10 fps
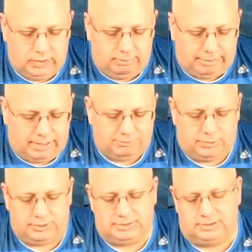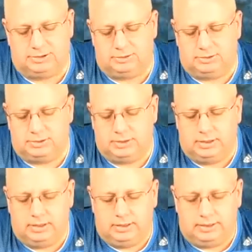have back focus issues.
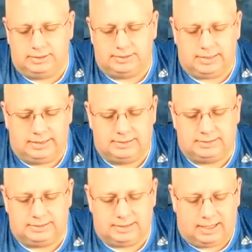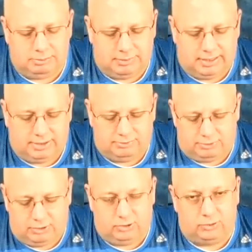This lens is not meant
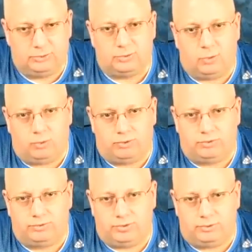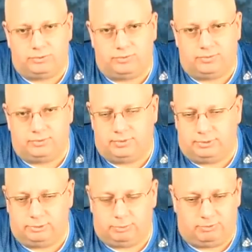for close quarters use. You
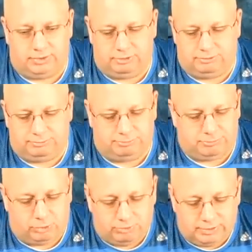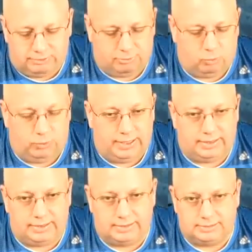know, it's perfectly perfect for
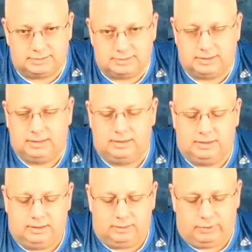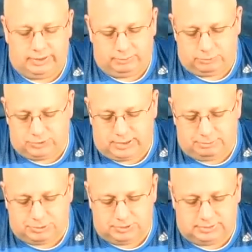weddings, wedding
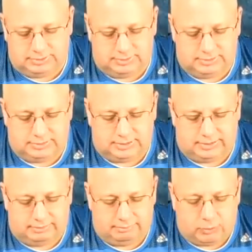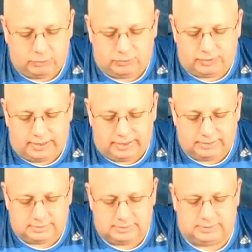receptions, uh, most
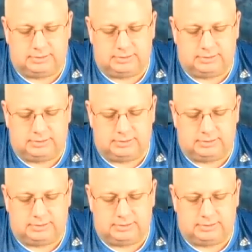things.